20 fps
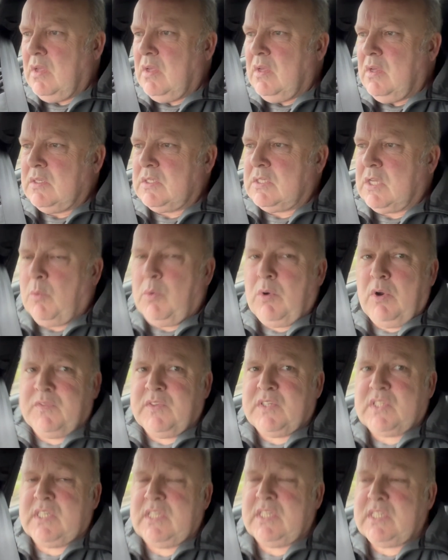So we're off to
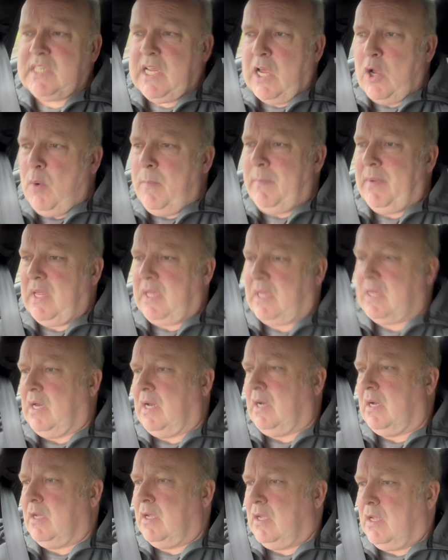see a Sailmaker,
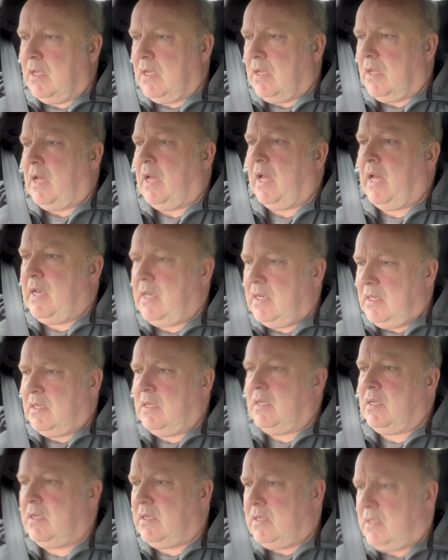and
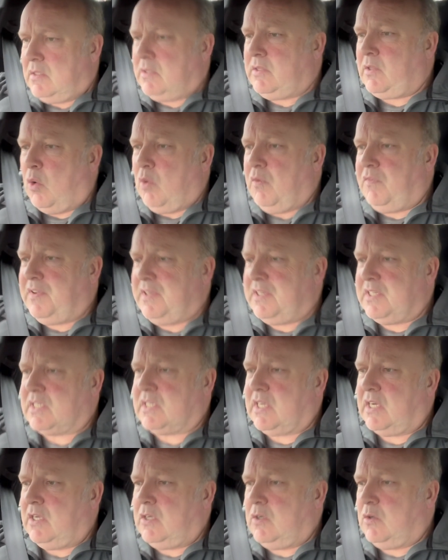Dolphin
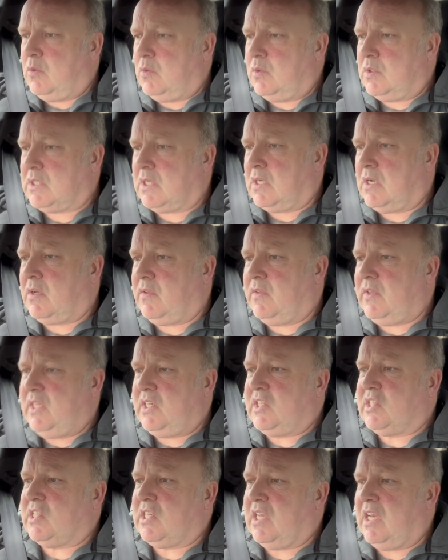Sails are the
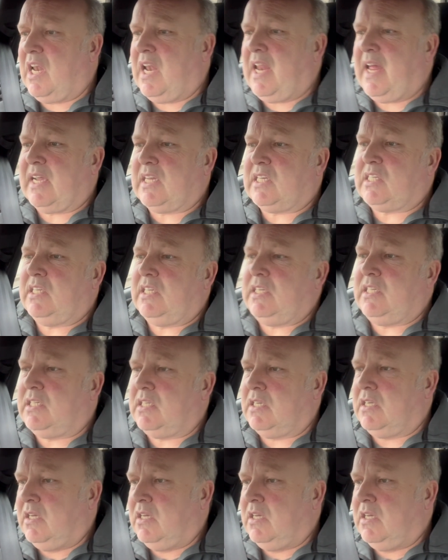selected